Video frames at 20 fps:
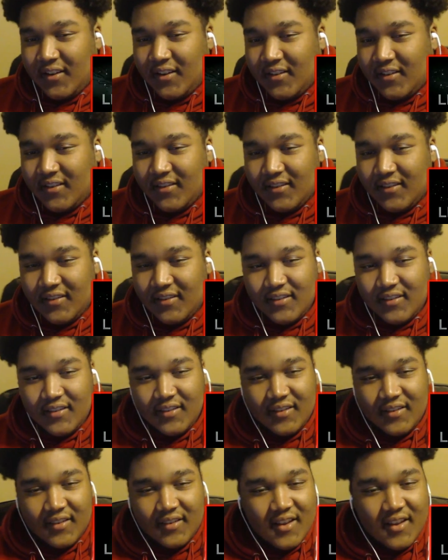No.
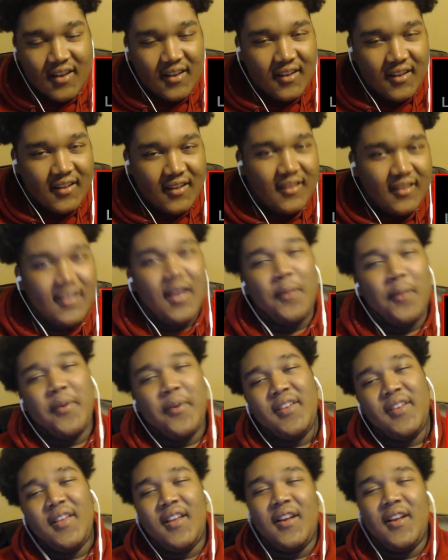That
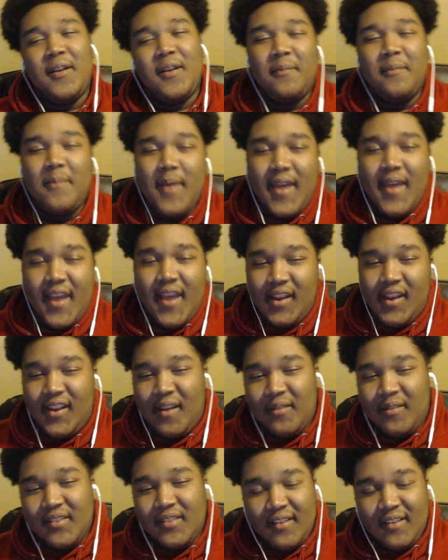wasn't
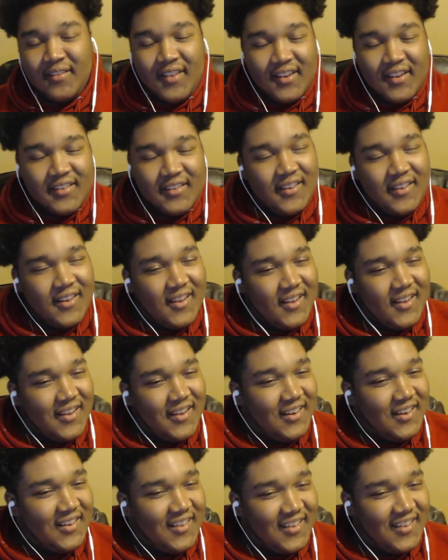bad. That was actually
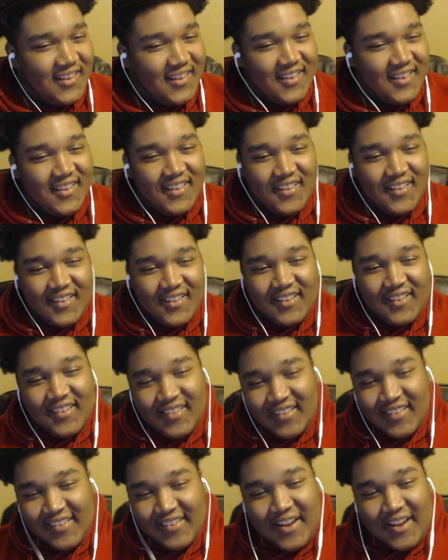good.
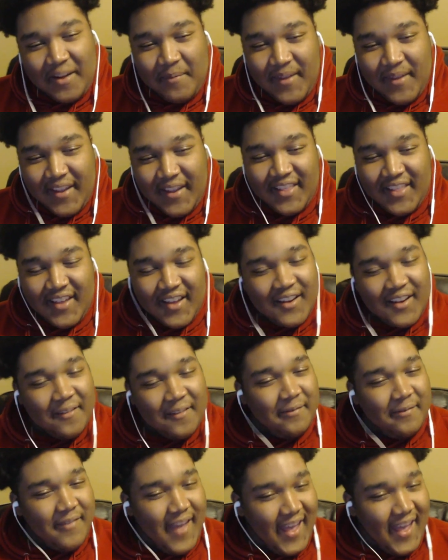We started making a
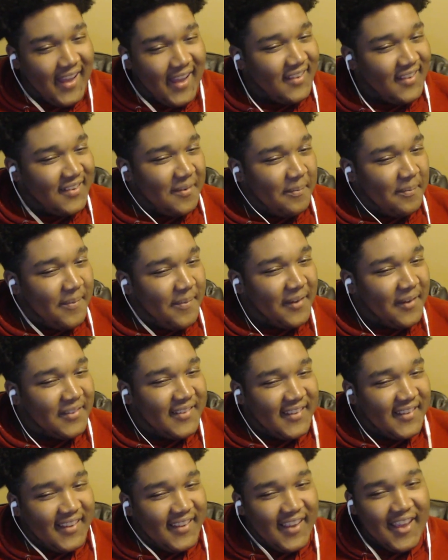lot of facts
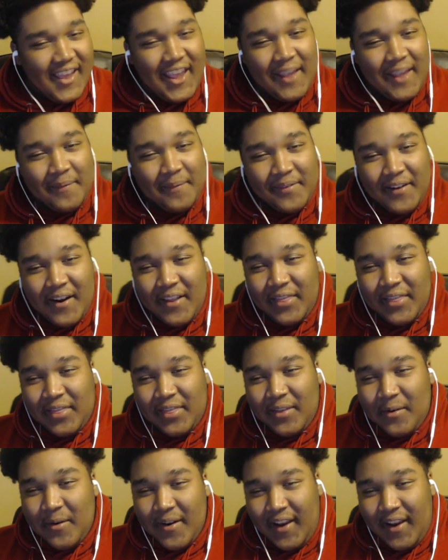about the game.
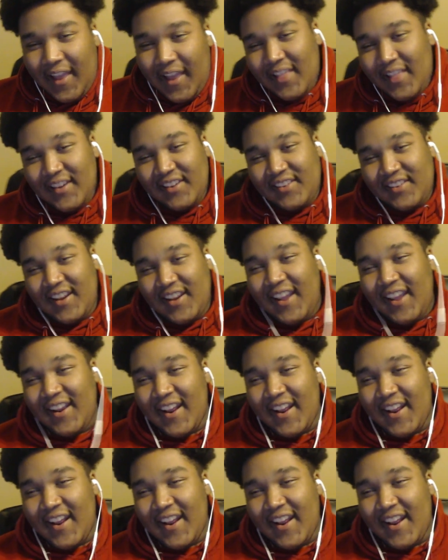Started throwing hella